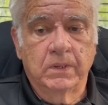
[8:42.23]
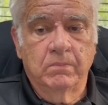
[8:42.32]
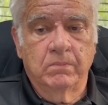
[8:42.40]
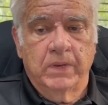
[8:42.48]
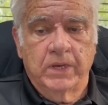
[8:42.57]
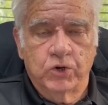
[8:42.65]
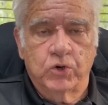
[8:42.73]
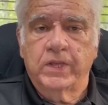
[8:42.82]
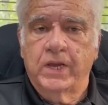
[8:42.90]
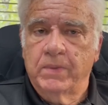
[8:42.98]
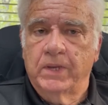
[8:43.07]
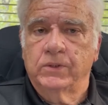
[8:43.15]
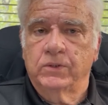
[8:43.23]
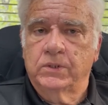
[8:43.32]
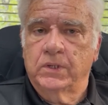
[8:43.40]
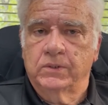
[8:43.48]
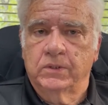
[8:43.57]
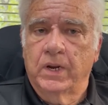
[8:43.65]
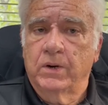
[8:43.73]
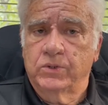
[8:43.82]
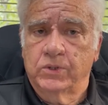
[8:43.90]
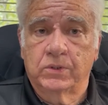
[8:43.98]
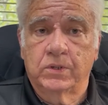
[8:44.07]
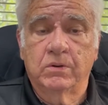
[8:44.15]
making sure that message doesn't go out
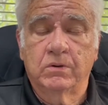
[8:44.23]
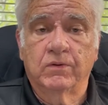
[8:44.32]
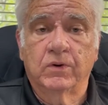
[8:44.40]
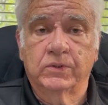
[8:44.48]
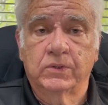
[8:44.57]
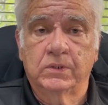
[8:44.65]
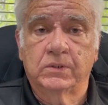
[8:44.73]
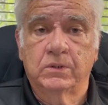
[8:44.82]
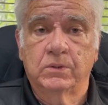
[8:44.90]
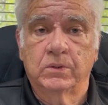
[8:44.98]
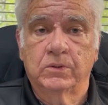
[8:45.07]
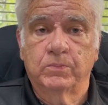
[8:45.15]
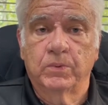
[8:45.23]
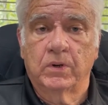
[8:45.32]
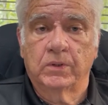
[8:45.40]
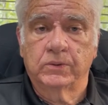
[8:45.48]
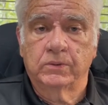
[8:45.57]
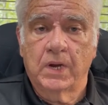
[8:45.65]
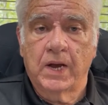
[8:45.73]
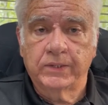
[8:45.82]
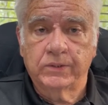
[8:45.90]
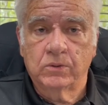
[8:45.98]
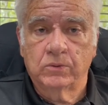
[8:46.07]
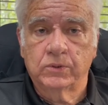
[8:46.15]
just to university students, but also to high
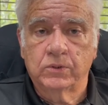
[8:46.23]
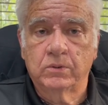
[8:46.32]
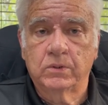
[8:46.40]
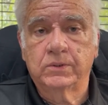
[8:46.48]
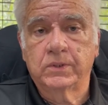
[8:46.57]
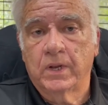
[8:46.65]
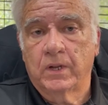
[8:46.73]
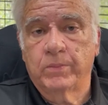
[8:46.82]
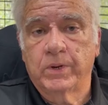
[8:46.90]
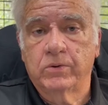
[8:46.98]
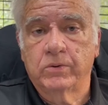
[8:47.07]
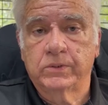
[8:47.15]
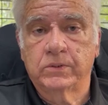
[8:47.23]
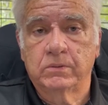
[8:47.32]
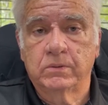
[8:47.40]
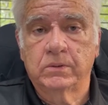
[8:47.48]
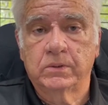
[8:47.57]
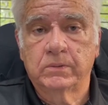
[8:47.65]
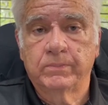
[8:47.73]
school students and elementary students.